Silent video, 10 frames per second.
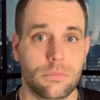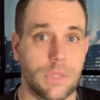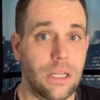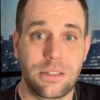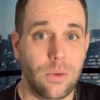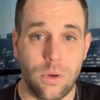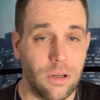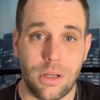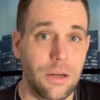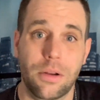How's that
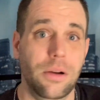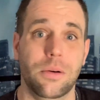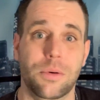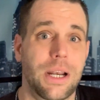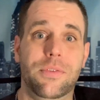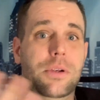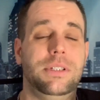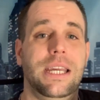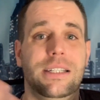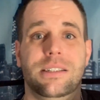work? I don't know. Whenever you
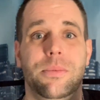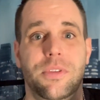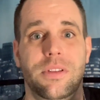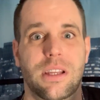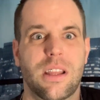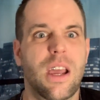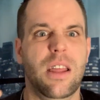take something that,